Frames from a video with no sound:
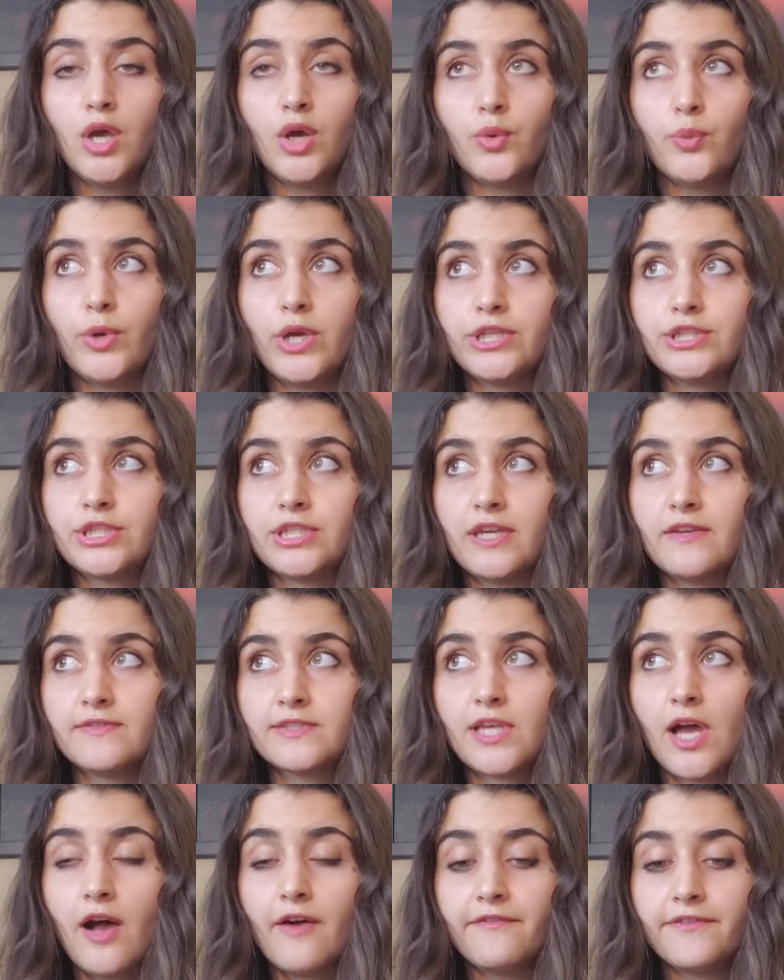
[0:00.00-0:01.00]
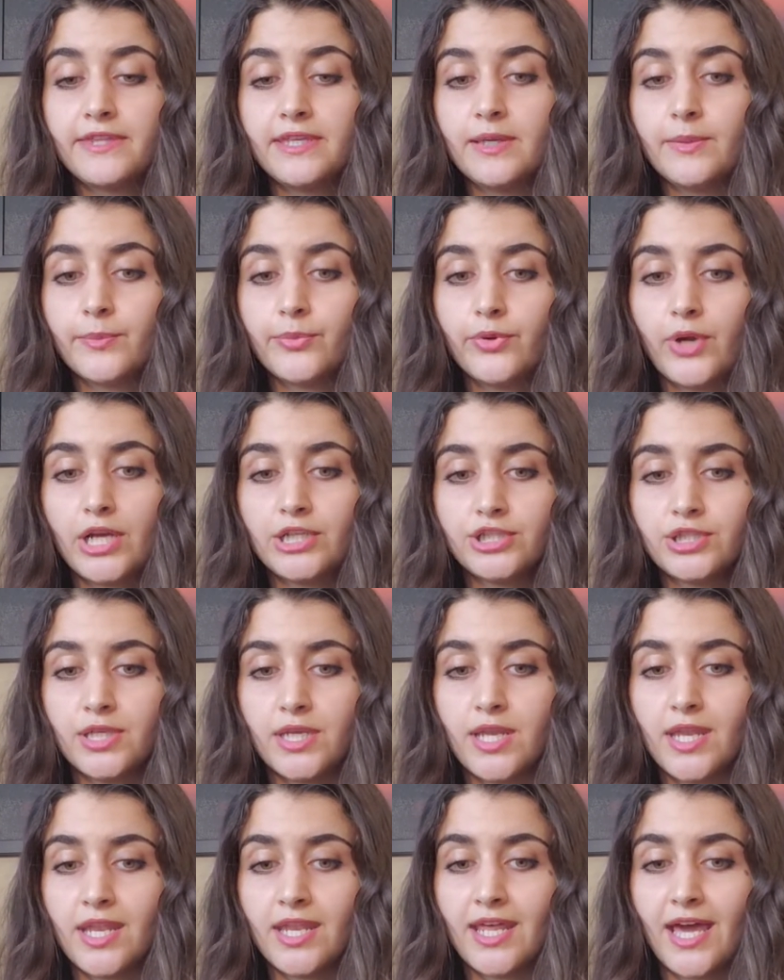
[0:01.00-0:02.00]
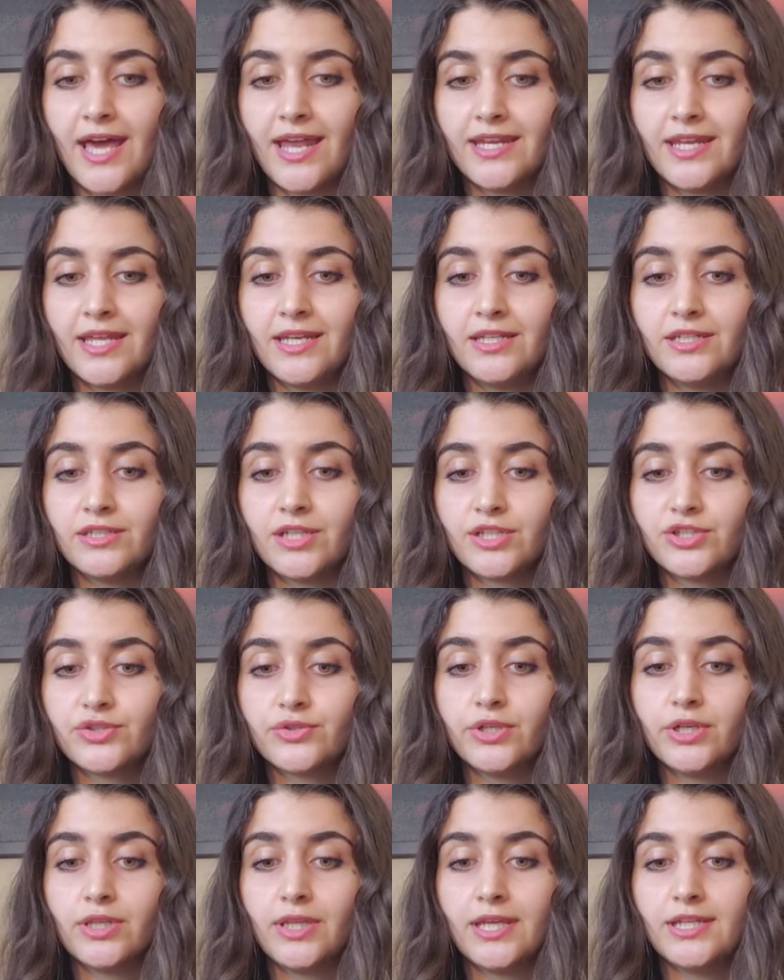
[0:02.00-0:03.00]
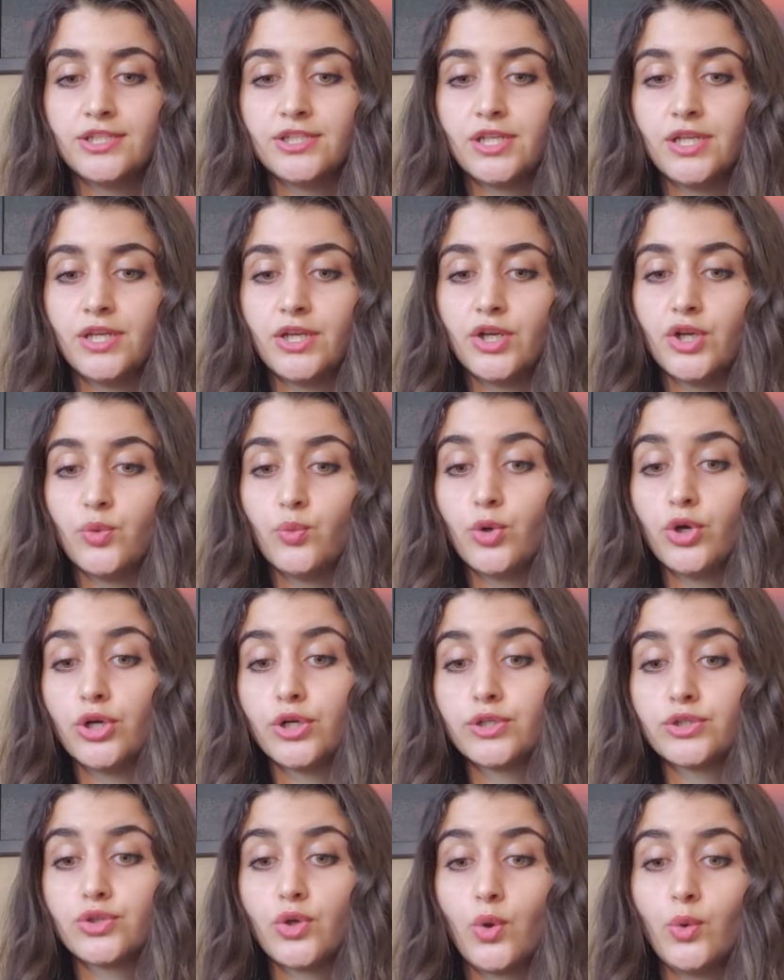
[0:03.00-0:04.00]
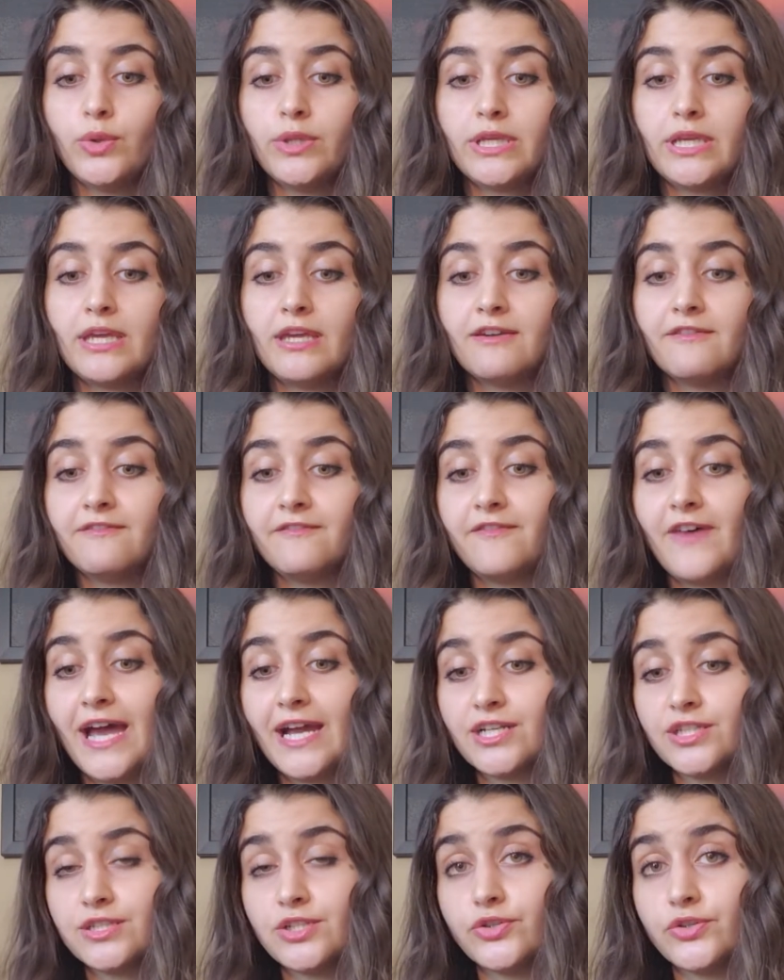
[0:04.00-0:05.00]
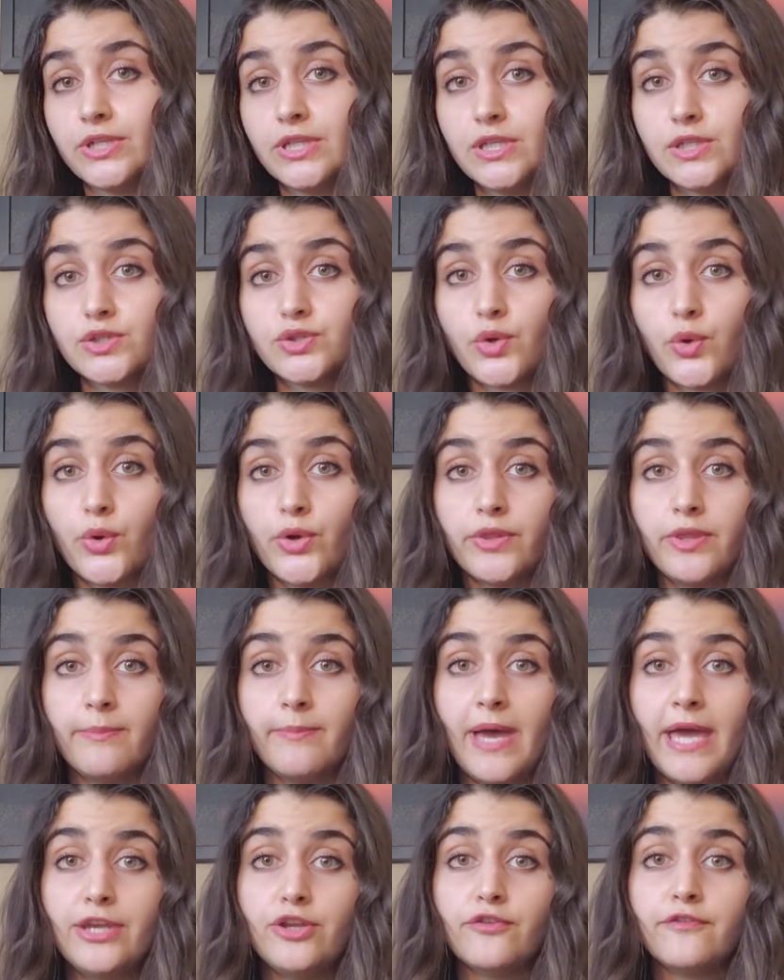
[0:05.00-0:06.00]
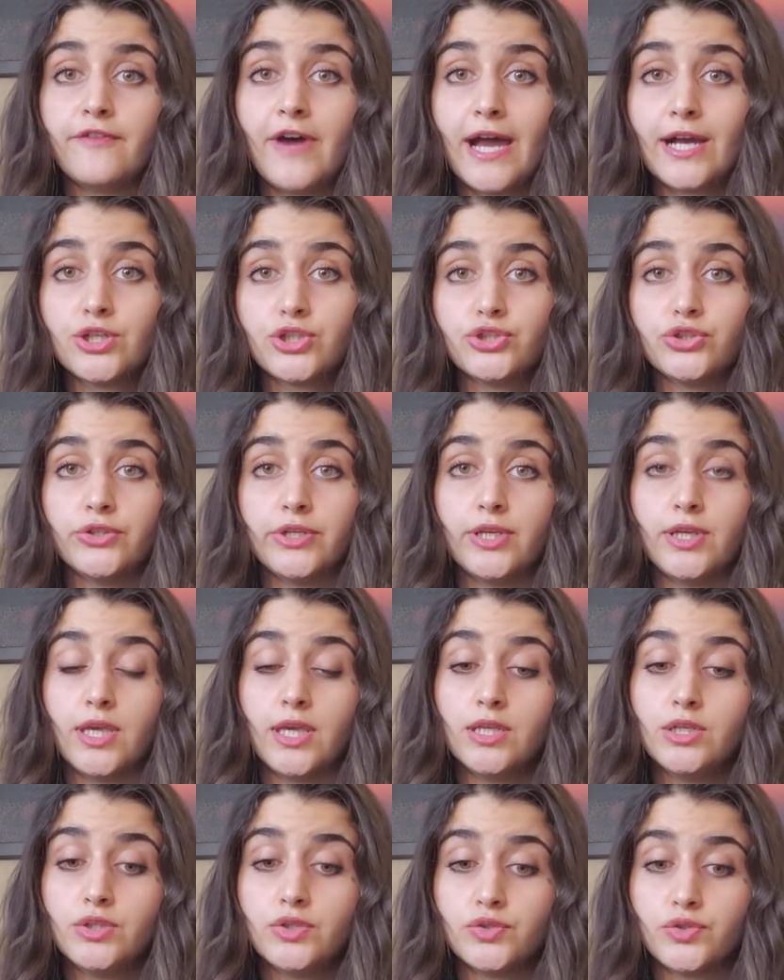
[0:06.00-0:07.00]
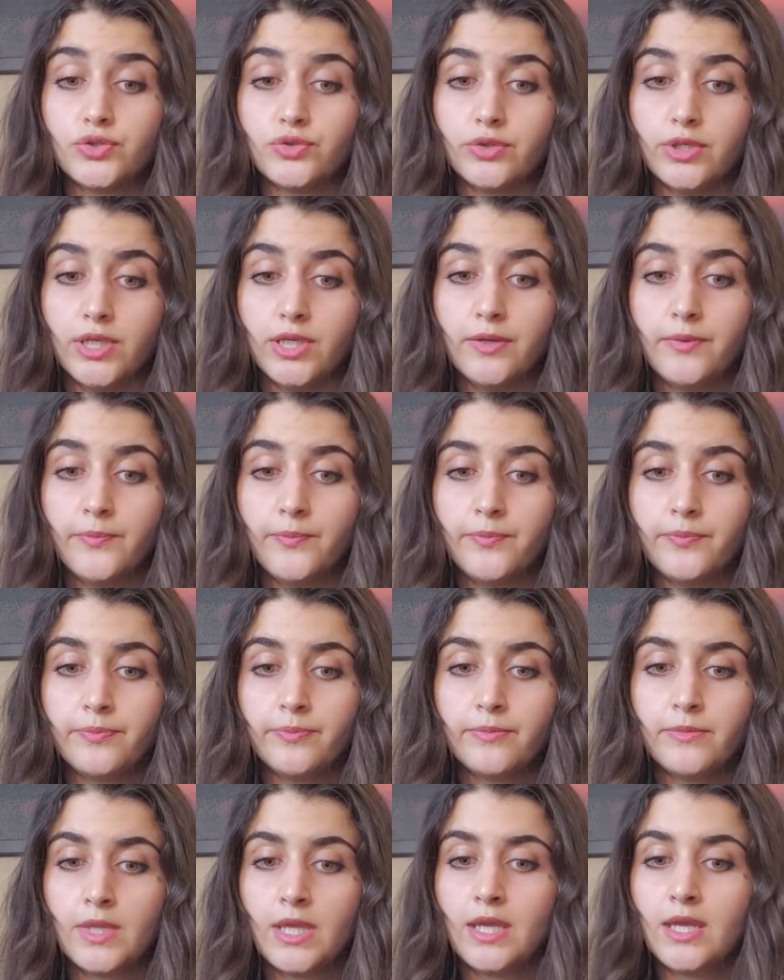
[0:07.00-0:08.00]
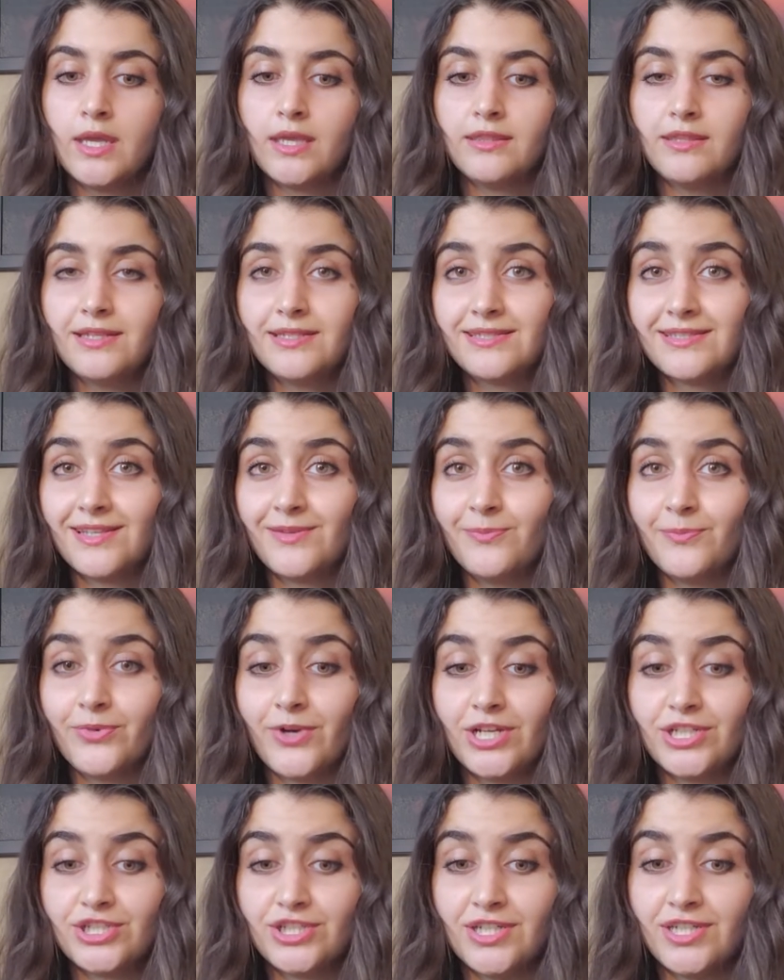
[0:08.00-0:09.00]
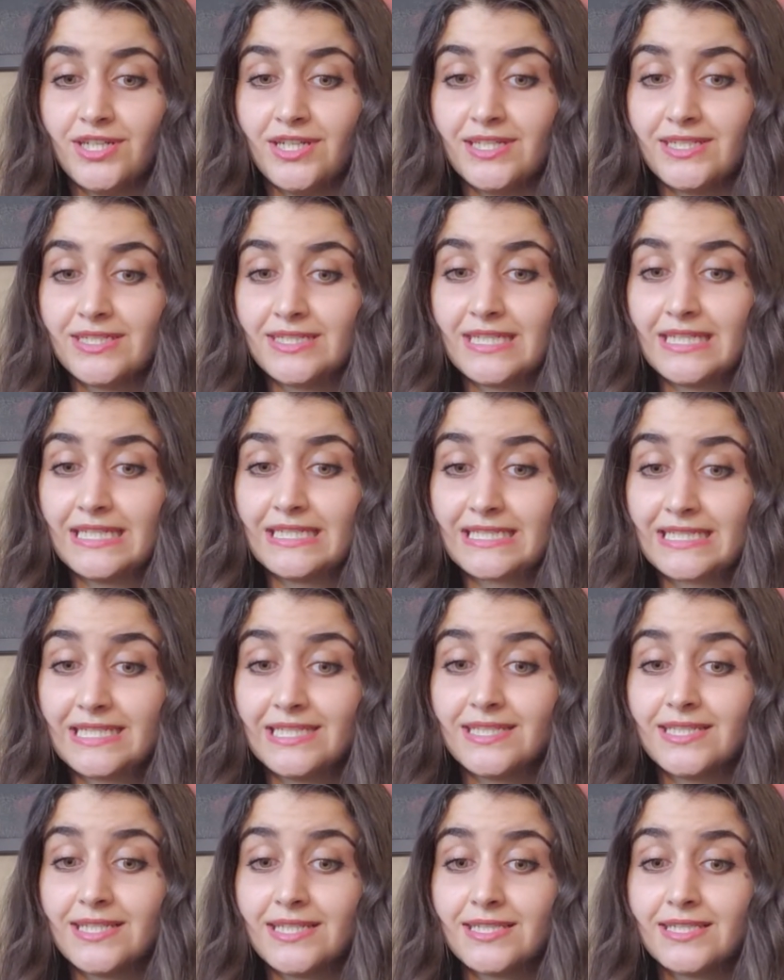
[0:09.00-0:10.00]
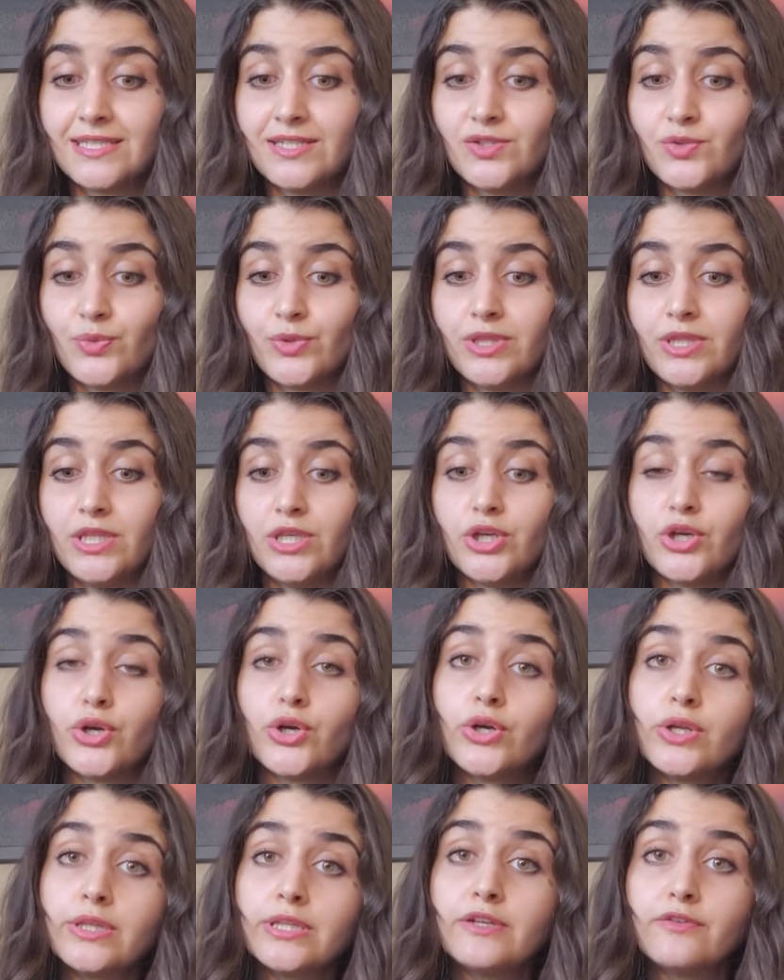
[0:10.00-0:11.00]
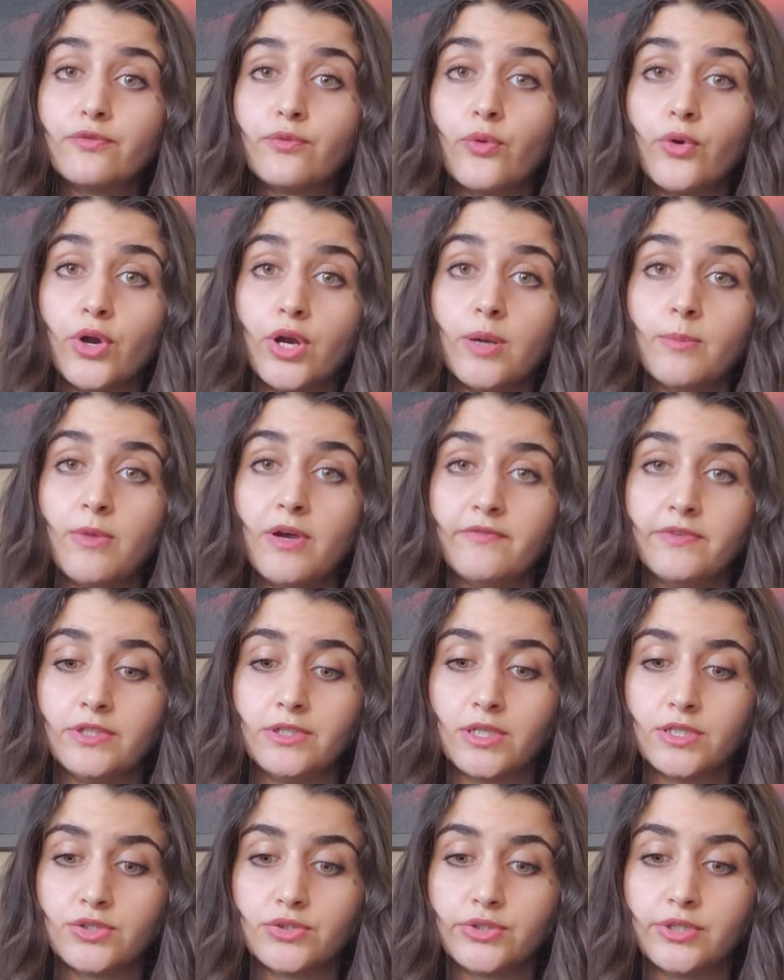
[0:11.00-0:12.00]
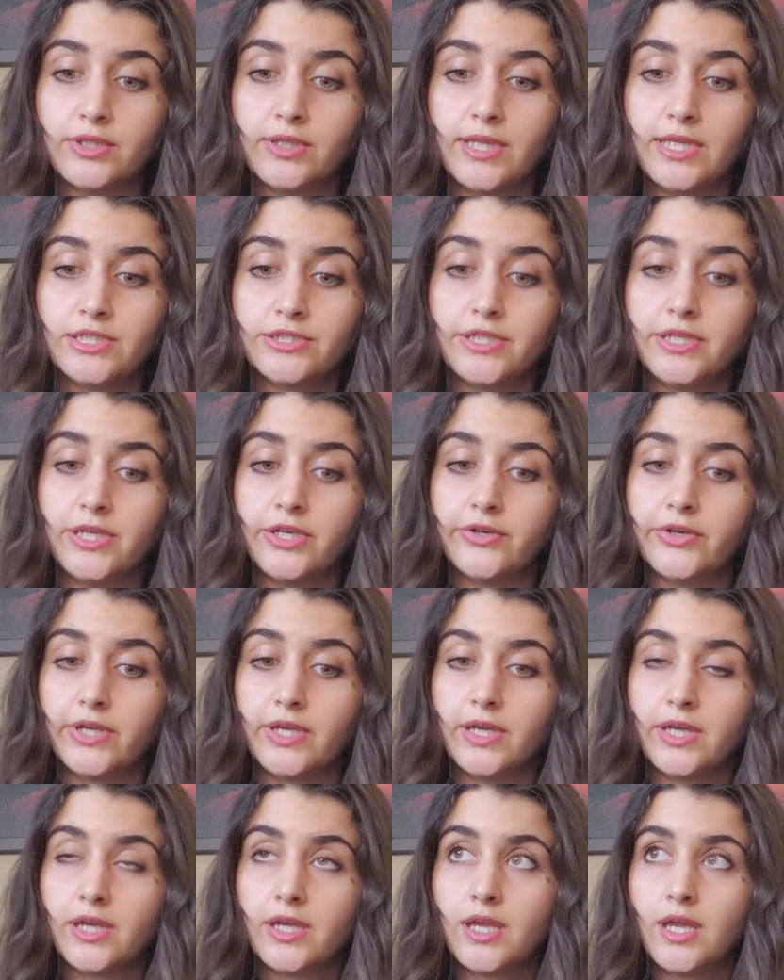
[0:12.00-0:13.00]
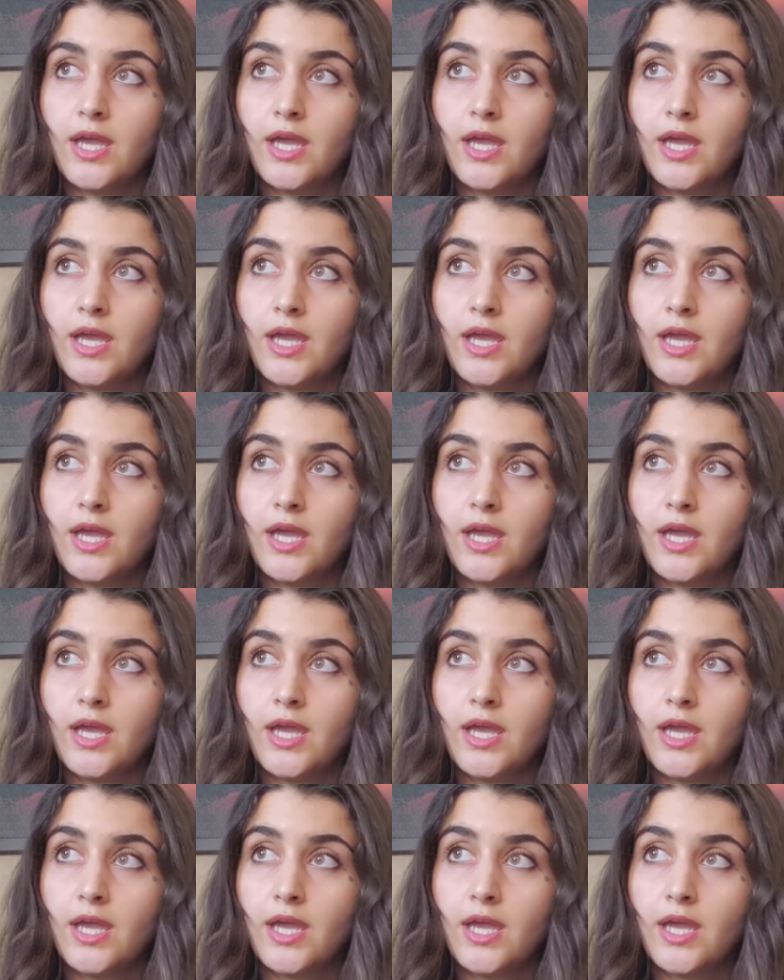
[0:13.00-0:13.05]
which gives off the impression that an industrial engineer works only in factories or the manufacturing industry. This impression is consistent with the early form of industrial engineering.